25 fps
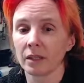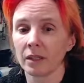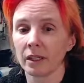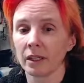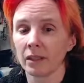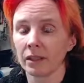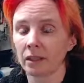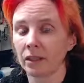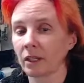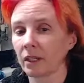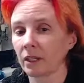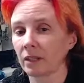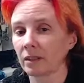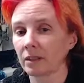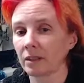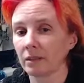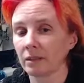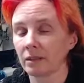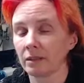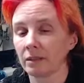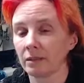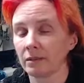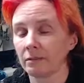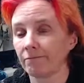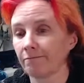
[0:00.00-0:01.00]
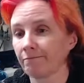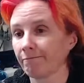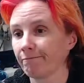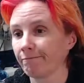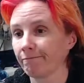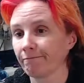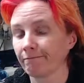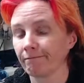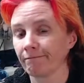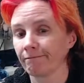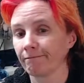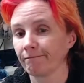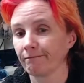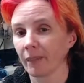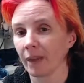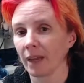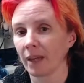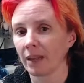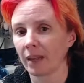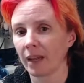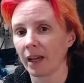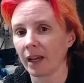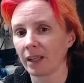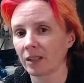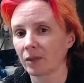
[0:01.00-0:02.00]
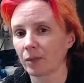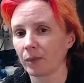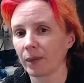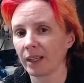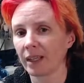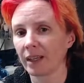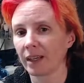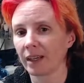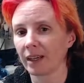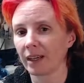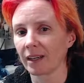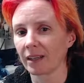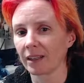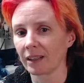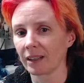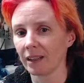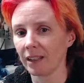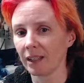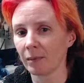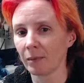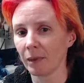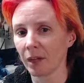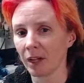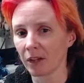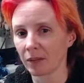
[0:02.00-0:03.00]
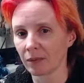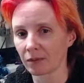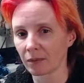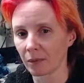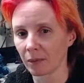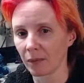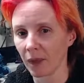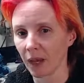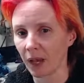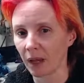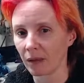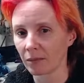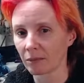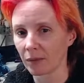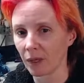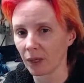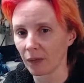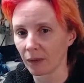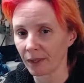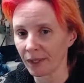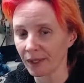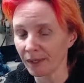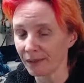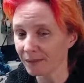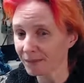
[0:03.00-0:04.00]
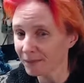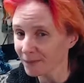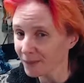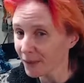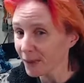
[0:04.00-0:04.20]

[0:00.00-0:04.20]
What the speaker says: And yet, last week I got an email from them going,